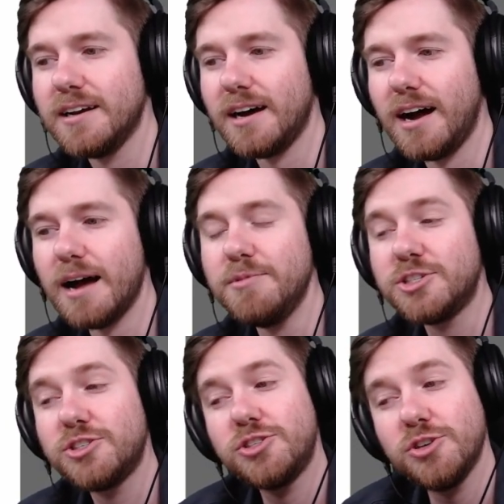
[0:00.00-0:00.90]
I'm
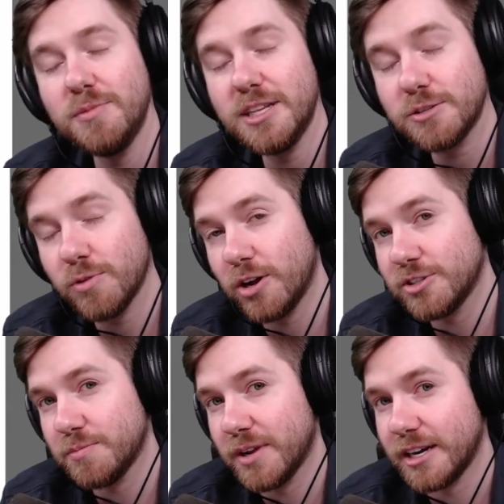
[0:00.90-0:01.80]
assuming this will
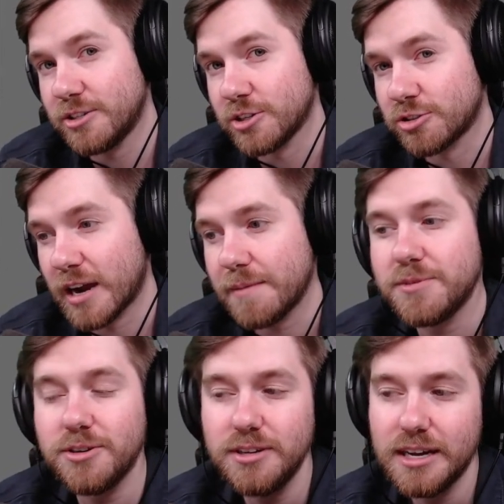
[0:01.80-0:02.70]
also apply to the
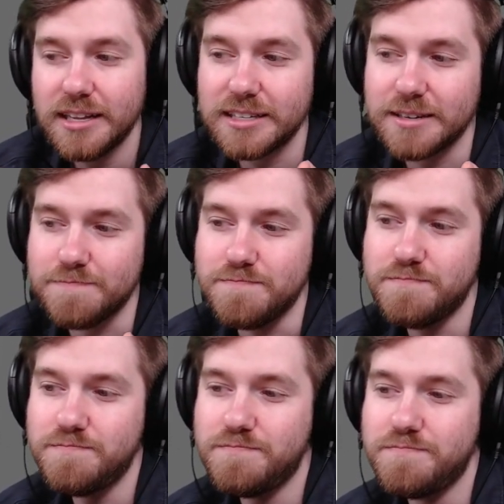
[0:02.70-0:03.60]
shrapnel. That's a
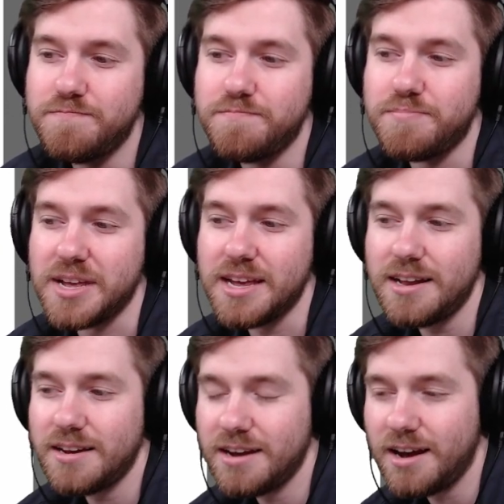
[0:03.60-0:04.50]
bit
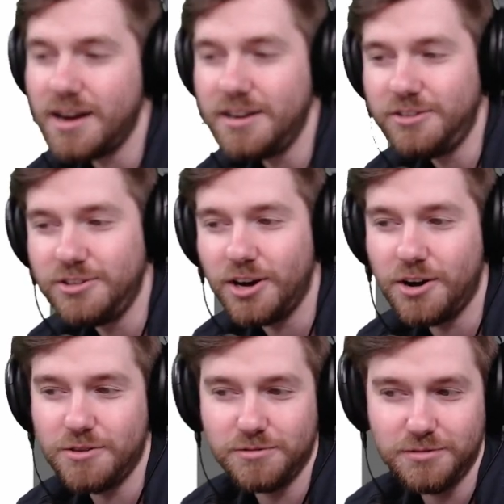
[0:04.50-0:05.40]

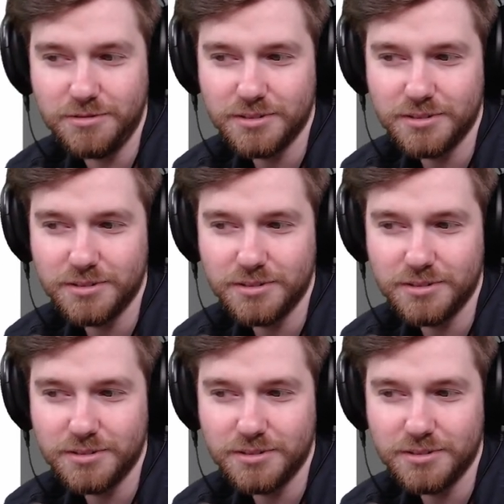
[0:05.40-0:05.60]
unknown.